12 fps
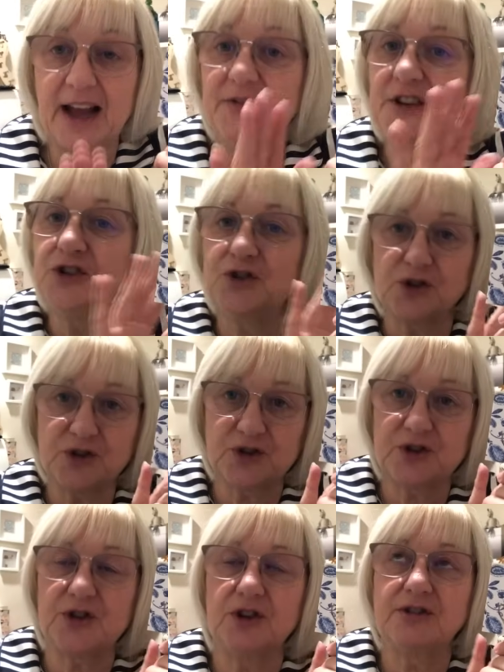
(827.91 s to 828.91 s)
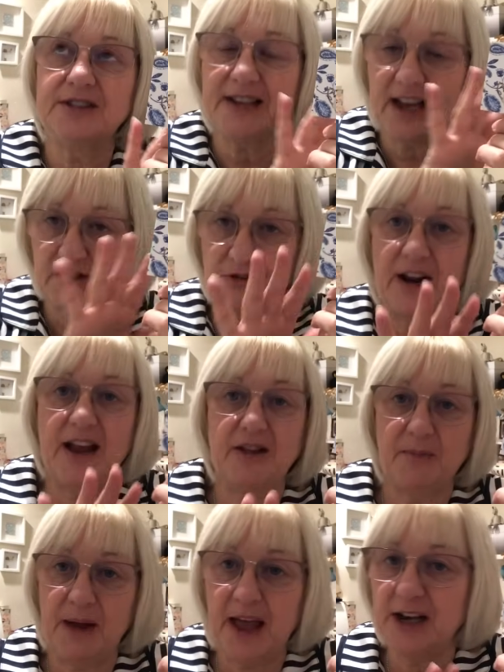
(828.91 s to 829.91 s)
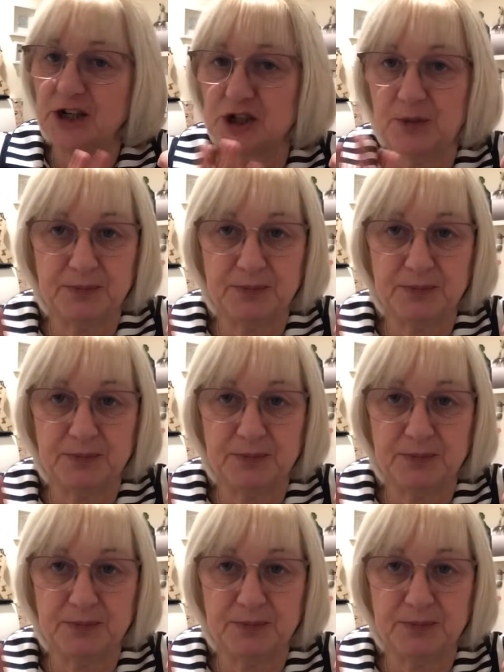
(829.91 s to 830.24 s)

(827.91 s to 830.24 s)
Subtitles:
and they just decorate the page